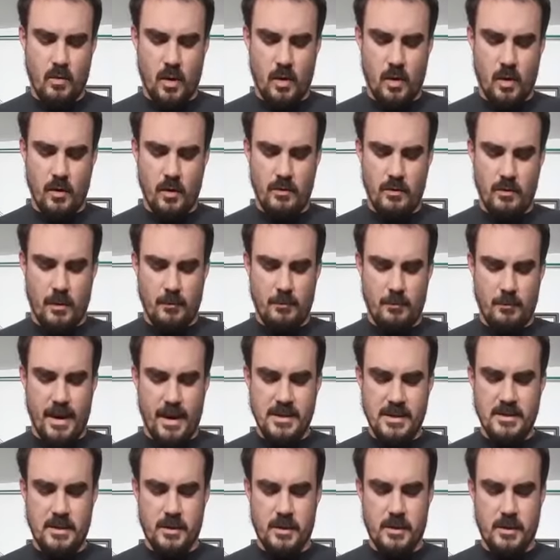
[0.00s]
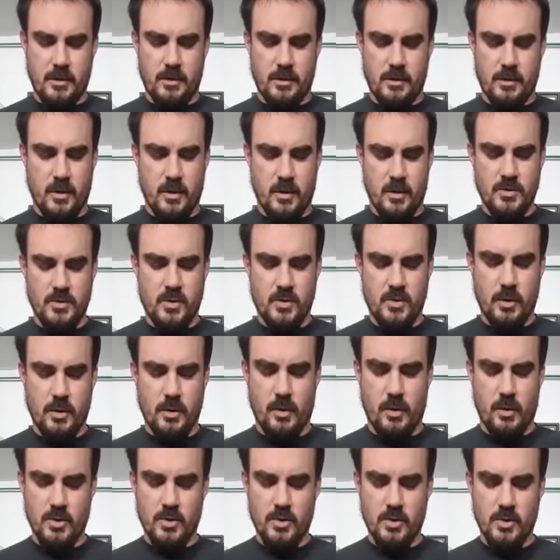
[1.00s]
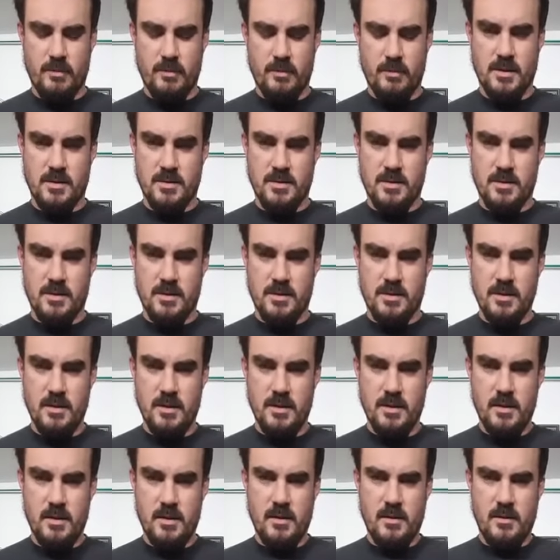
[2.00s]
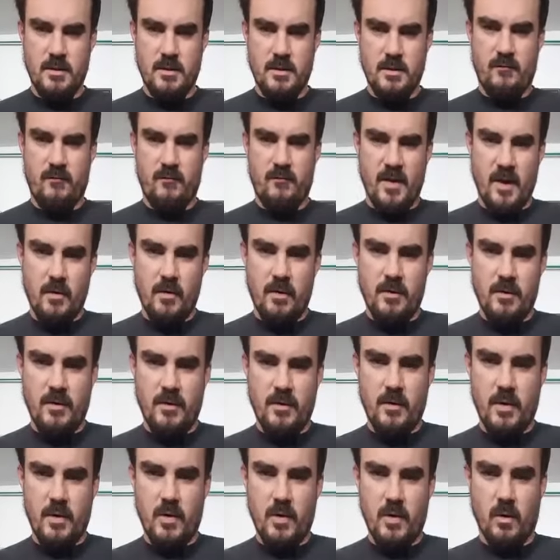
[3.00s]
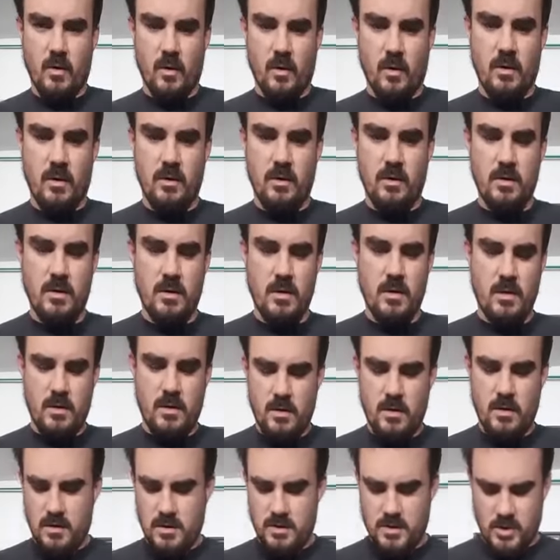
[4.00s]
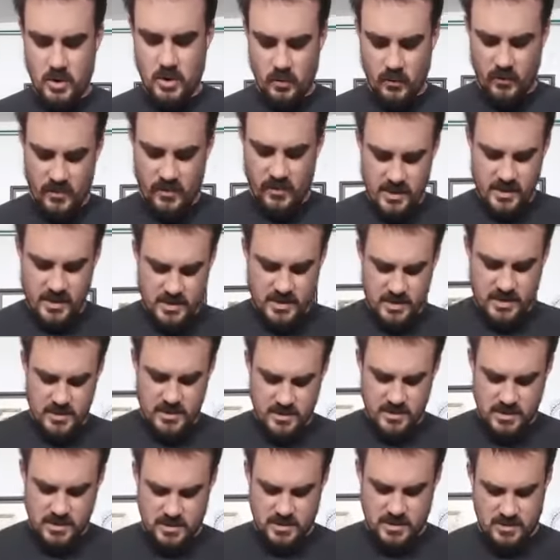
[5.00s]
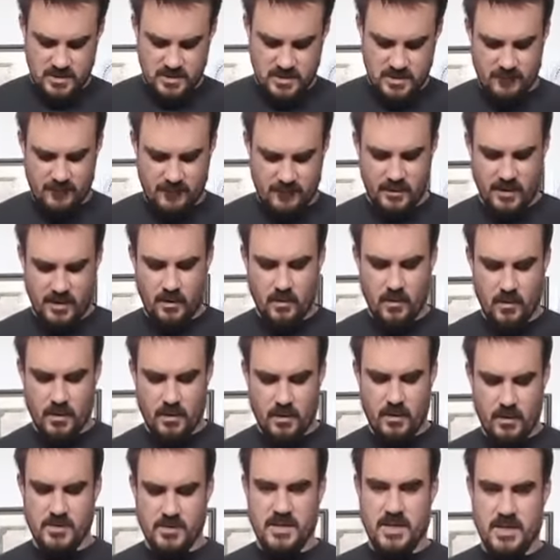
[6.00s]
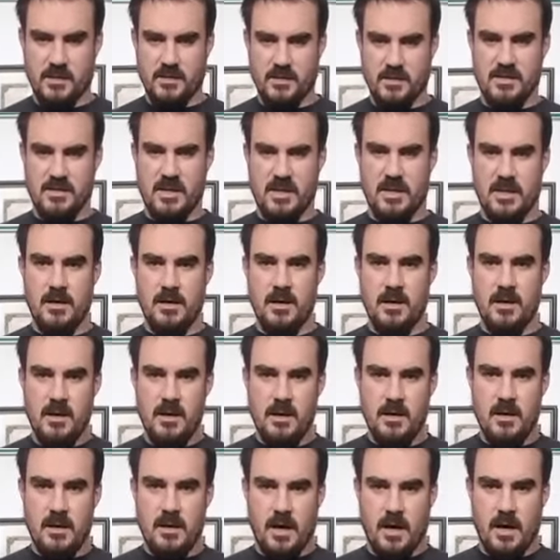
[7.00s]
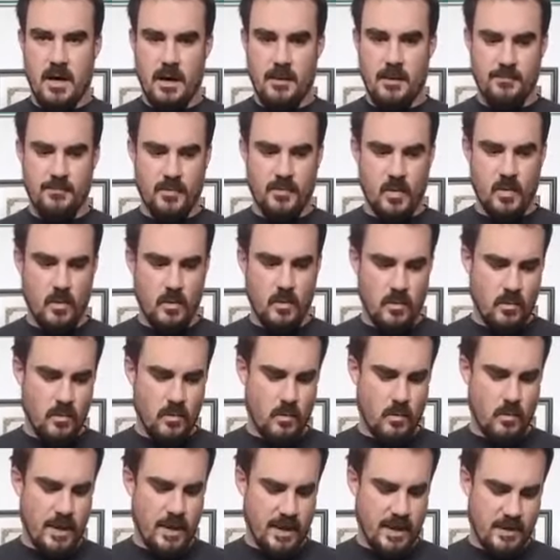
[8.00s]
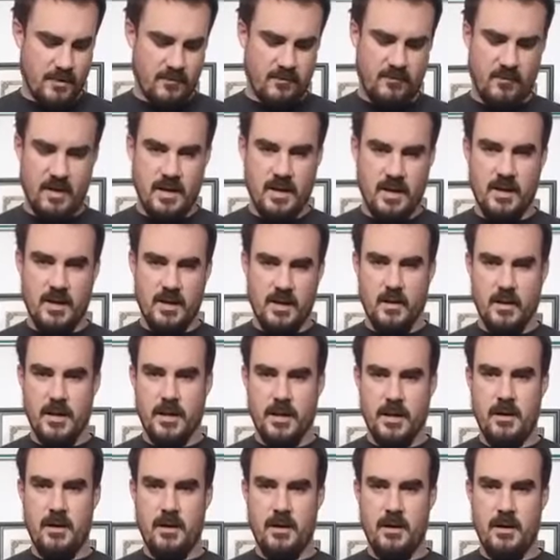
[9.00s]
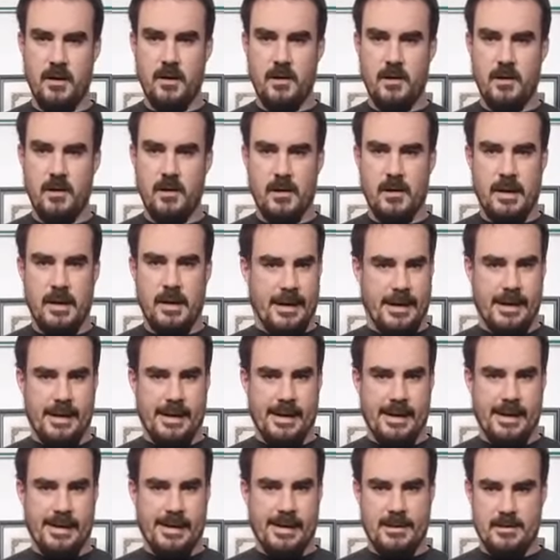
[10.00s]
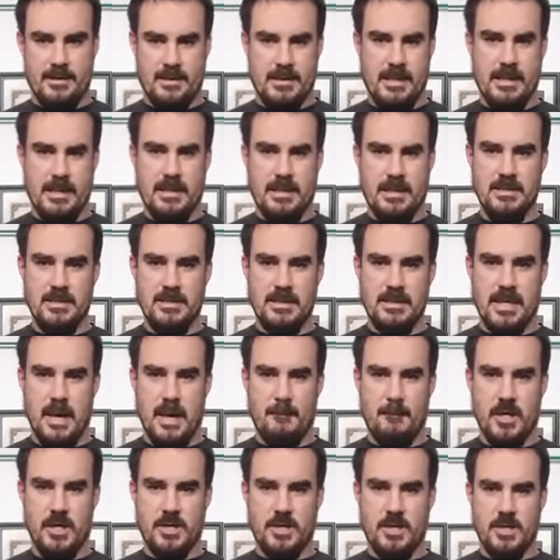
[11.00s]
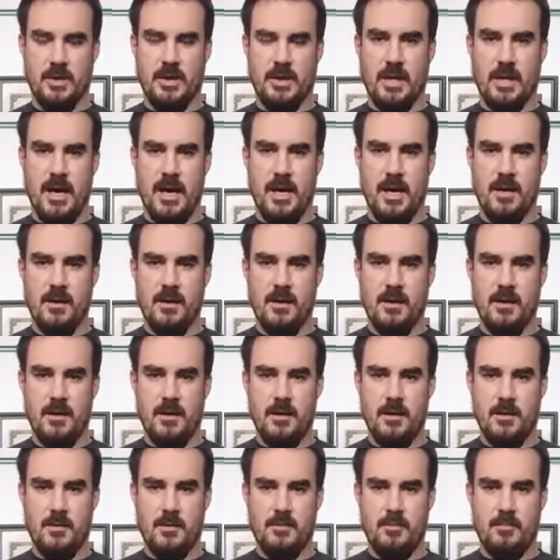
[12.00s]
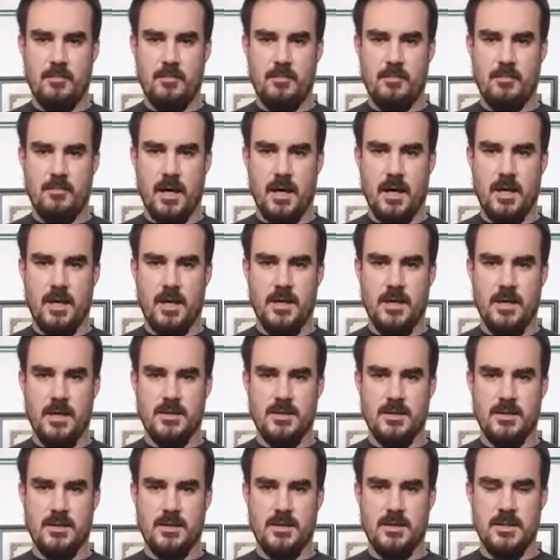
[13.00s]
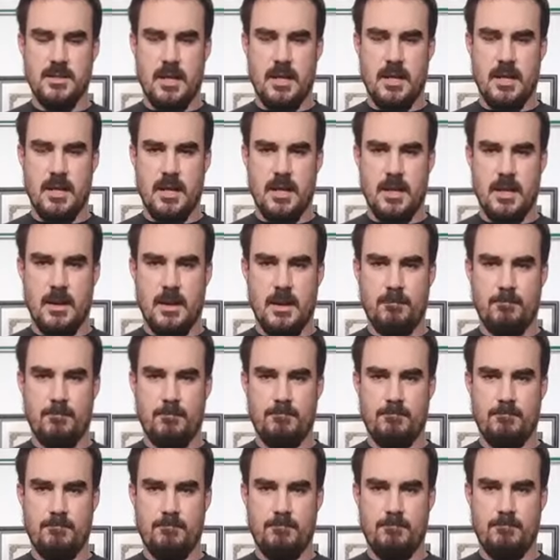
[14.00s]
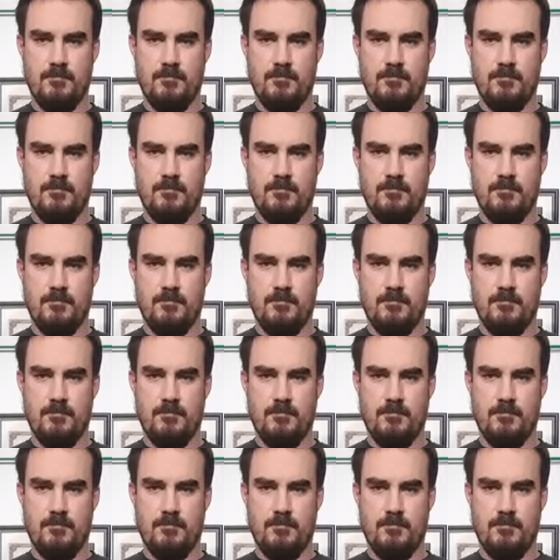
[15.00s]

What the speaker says: what basically are like old school upholstery buttons. They're very, very cool. So this is definitely one of those kilts that when I can fit into it, it doesn't get much play because it's awesome.